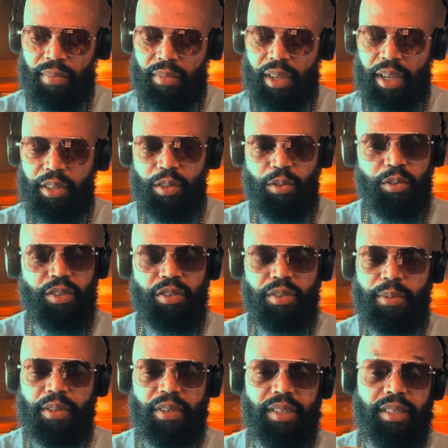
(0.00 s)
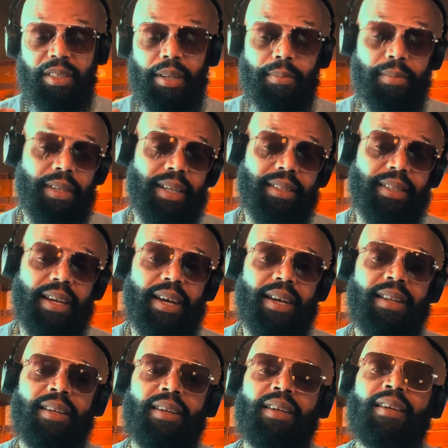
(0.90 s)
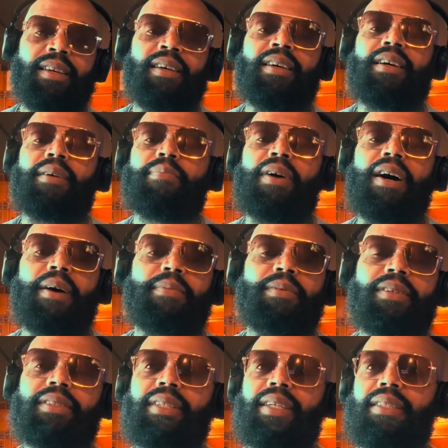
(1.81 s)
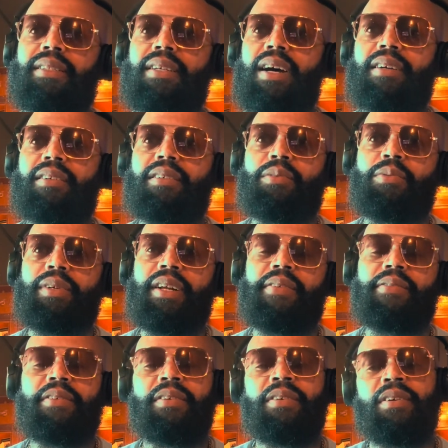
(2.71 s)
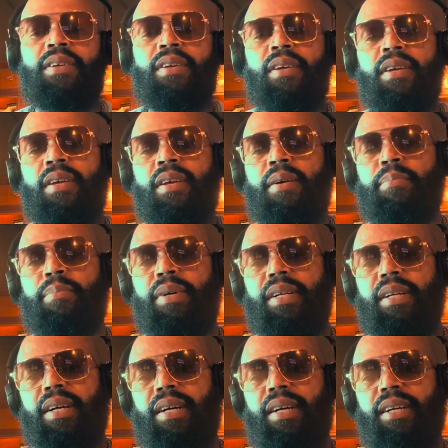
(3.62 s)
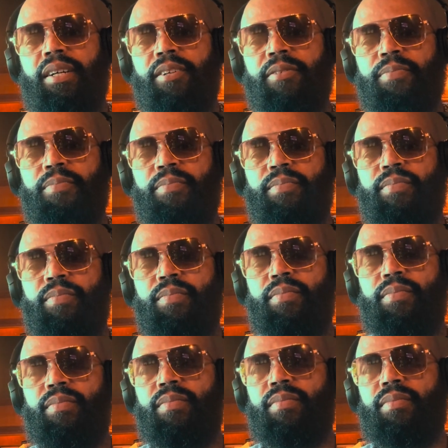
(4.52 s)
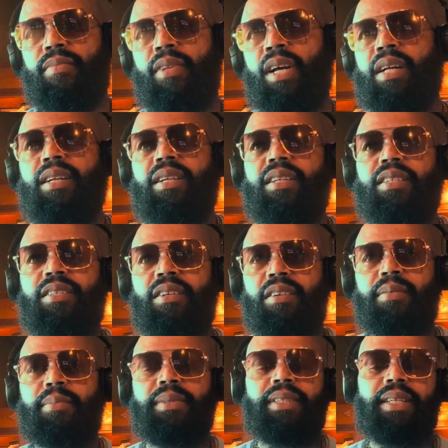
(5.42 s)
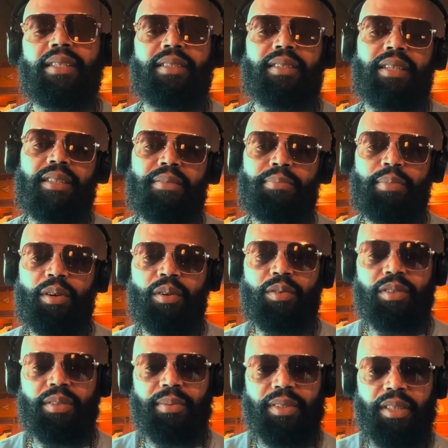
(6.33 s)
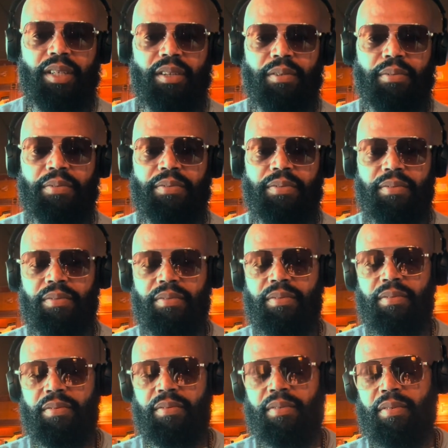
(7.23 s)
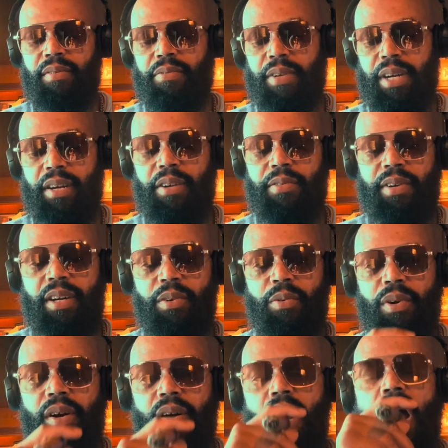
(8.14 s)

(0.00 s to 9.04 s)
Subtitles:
YouTuber or something like that, popular TikToker or whatever. But under the circumstances, he composed himself very, very well.